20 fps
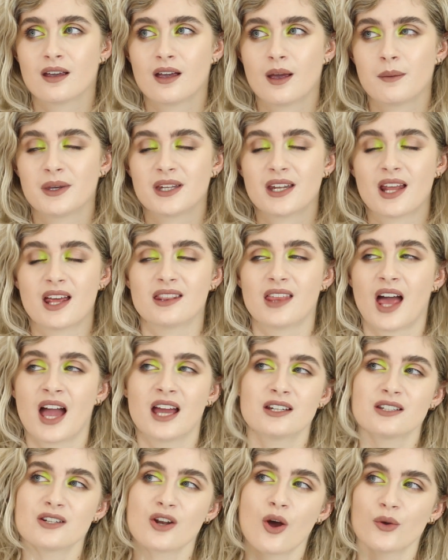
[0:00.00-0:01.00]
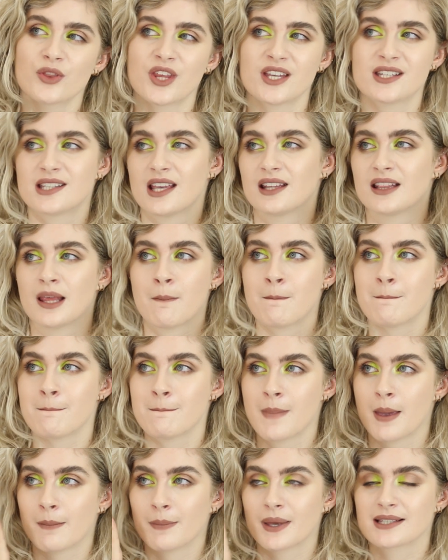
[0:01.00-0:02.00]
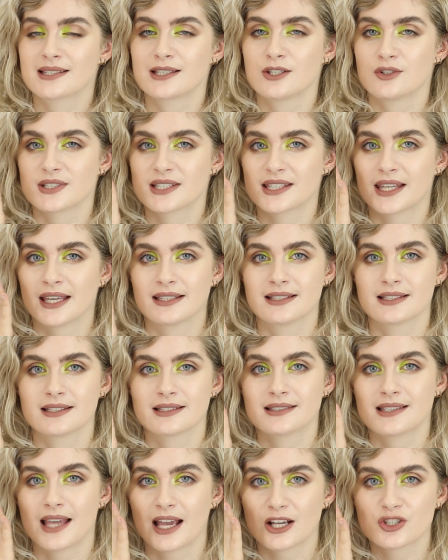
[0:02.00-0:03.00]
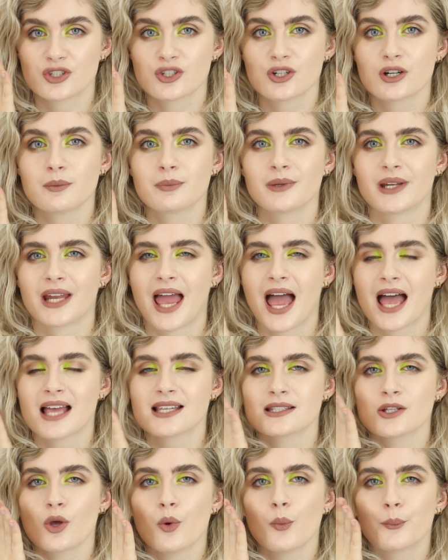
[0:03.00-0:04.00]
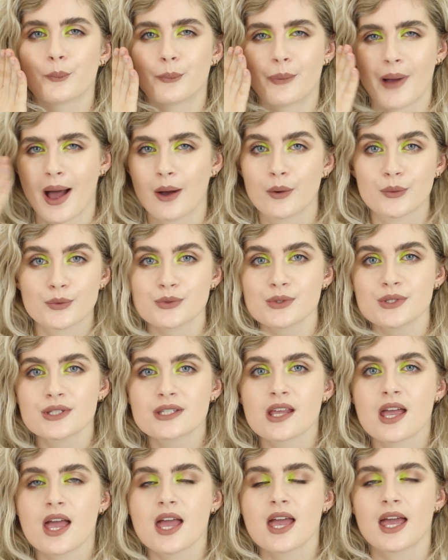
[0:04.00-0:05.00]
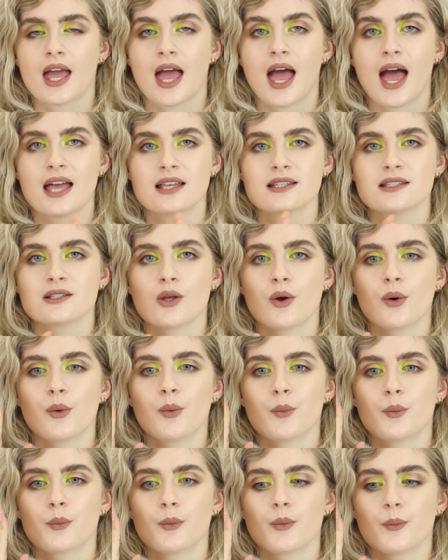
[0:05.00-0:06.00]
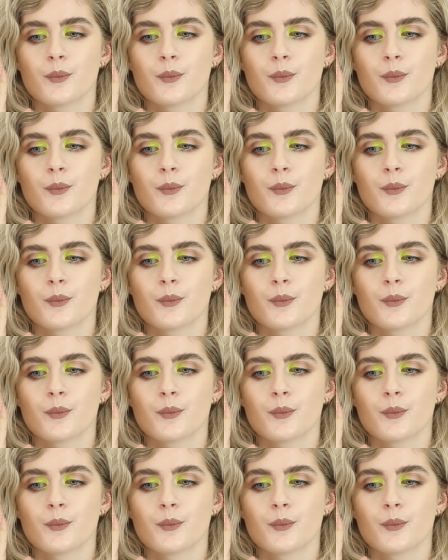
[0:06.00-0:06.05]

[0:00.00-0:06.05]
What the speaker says: I mean, I know they say that mimics your skin texture, but it has no bounce. It has no,